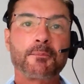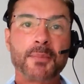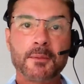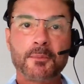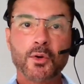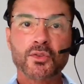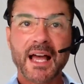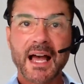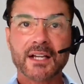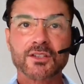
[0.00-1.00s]
People's
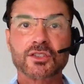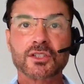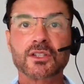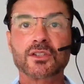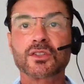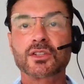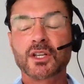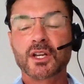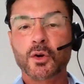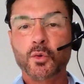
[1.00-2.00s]
actions,
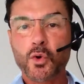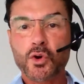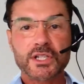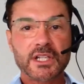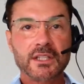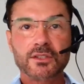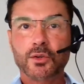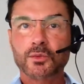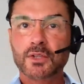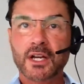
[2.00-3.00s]
wording
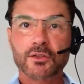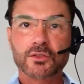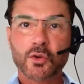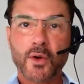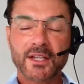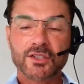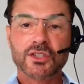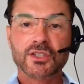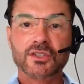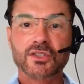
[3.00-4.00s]
on
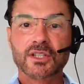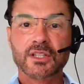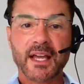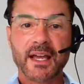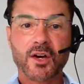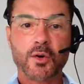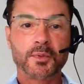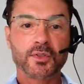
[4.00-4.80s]
questions and help.